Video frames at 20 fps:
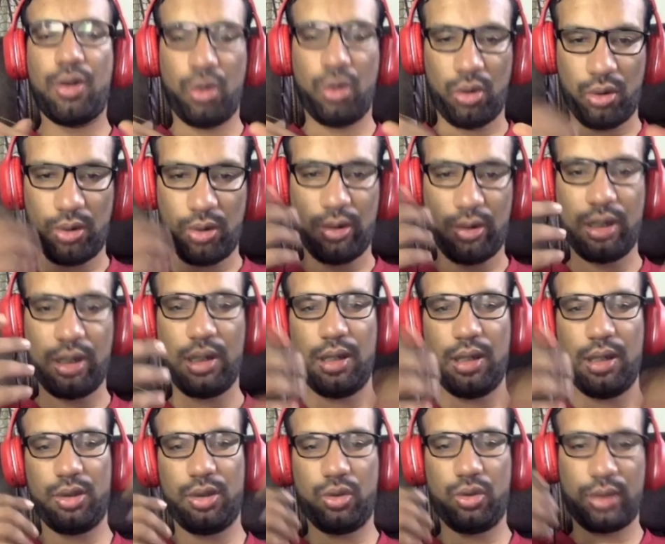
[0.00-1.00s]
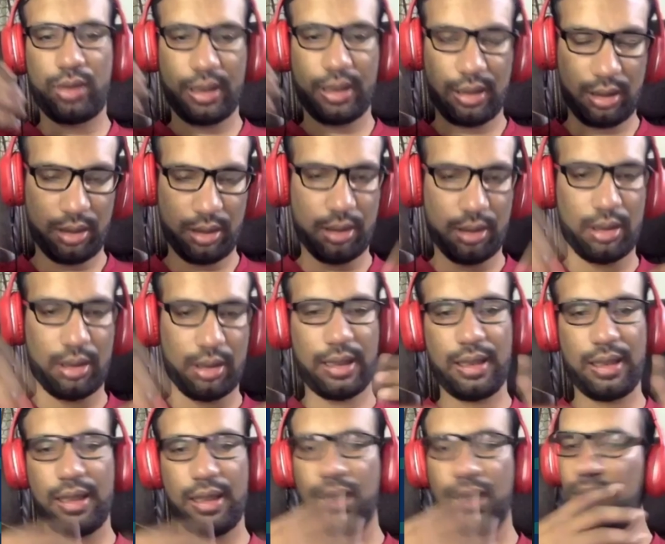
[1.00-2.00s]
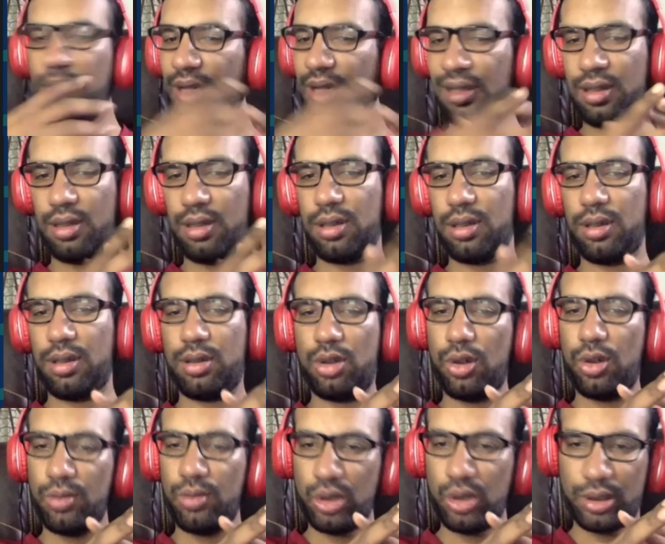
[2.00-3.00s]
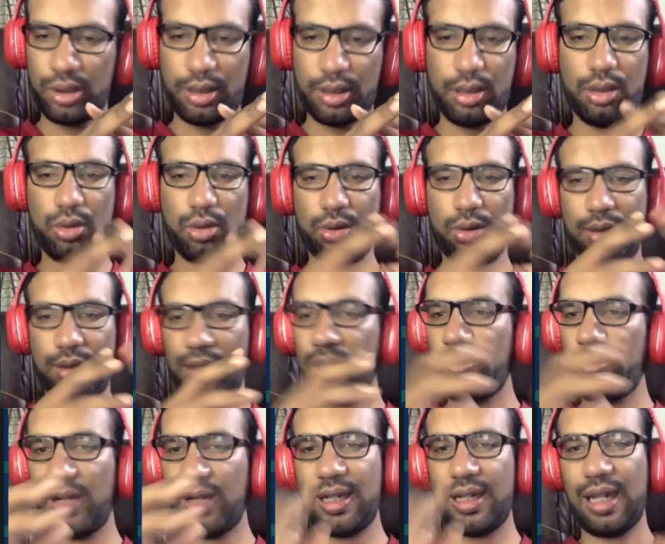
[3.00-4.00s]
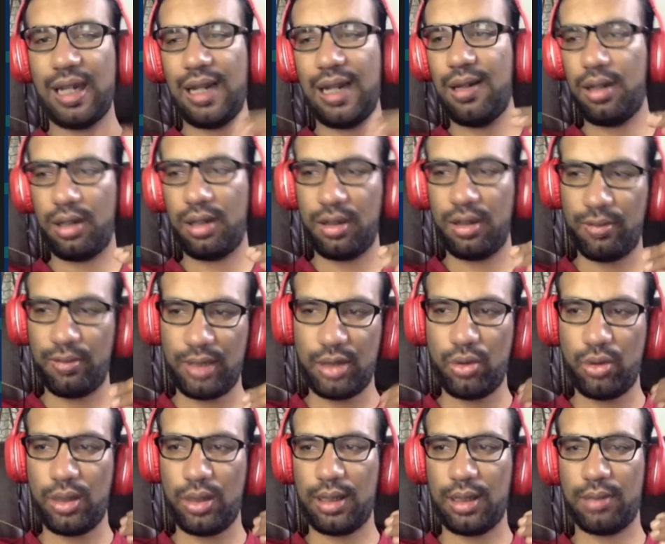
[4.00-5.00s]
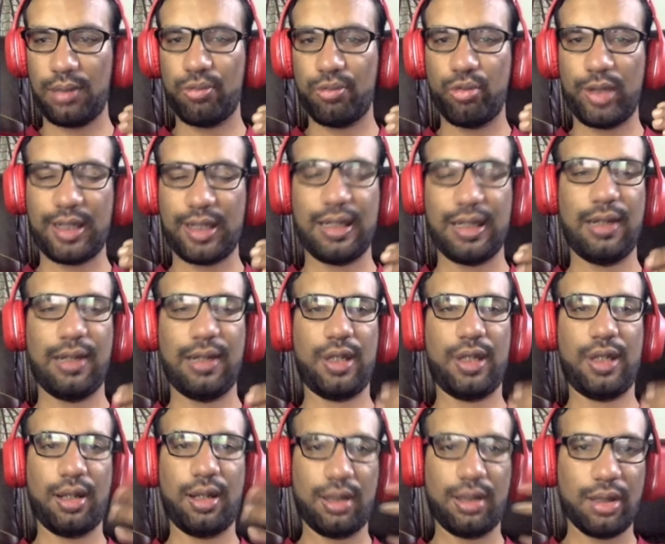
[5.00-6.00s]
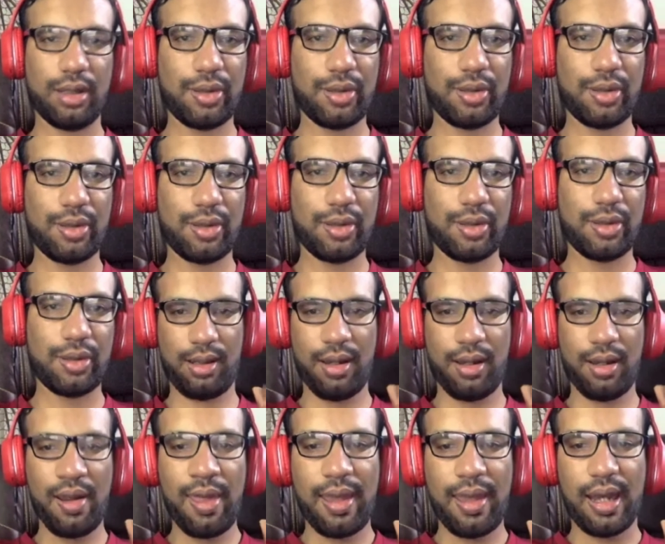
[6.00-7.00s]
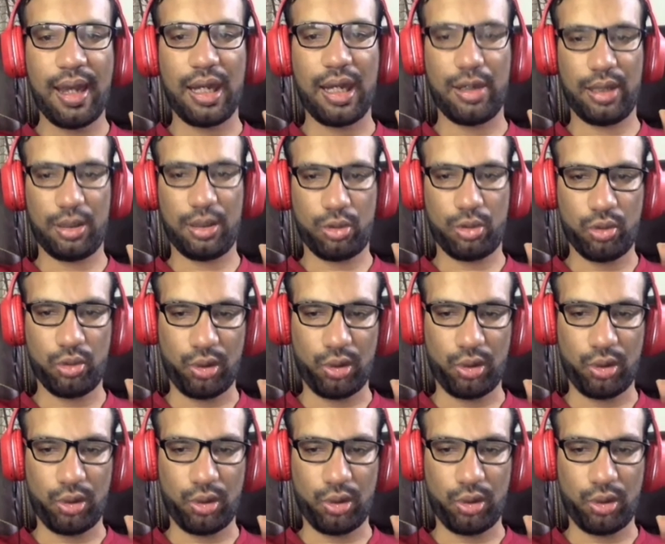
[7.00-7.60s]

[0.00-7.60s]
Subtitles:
So you can run the animations in slow motion. So this is very handy when you are working with transitions in Android